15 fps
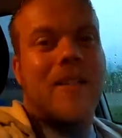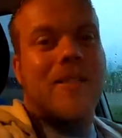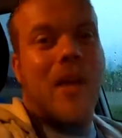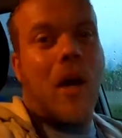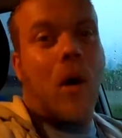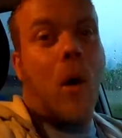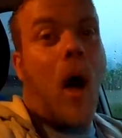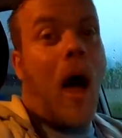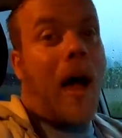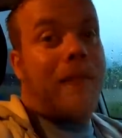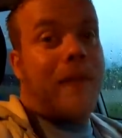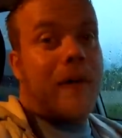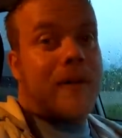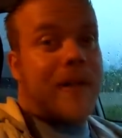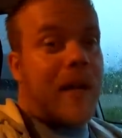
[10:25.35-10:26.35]
So
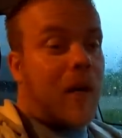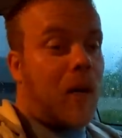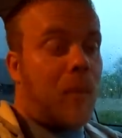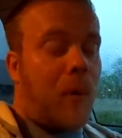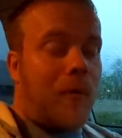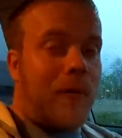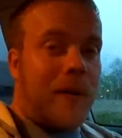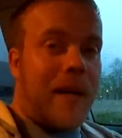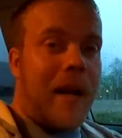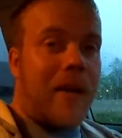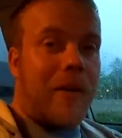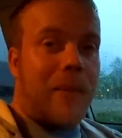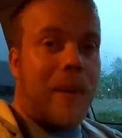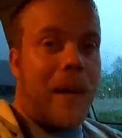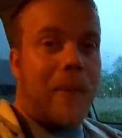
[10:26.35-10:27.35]
I felt terrible for
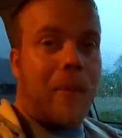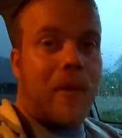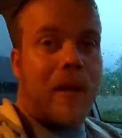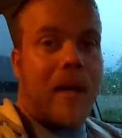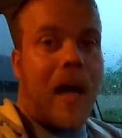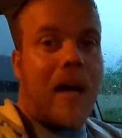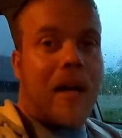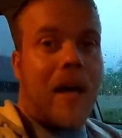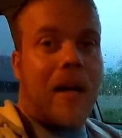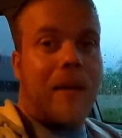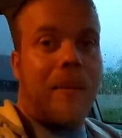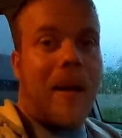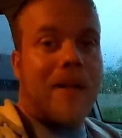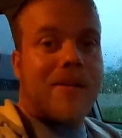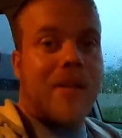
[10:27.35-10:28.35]
the other people that got
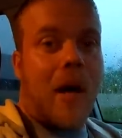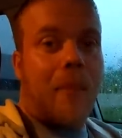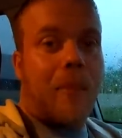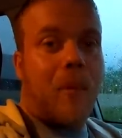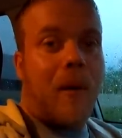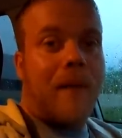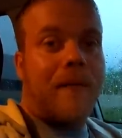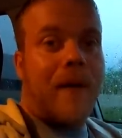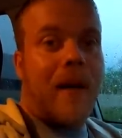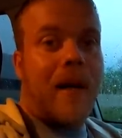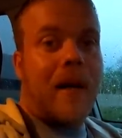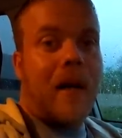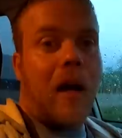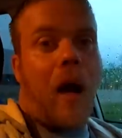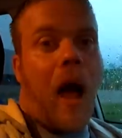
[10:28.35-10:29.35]
kind of messed up with
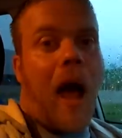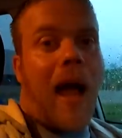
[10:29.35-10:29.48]
it.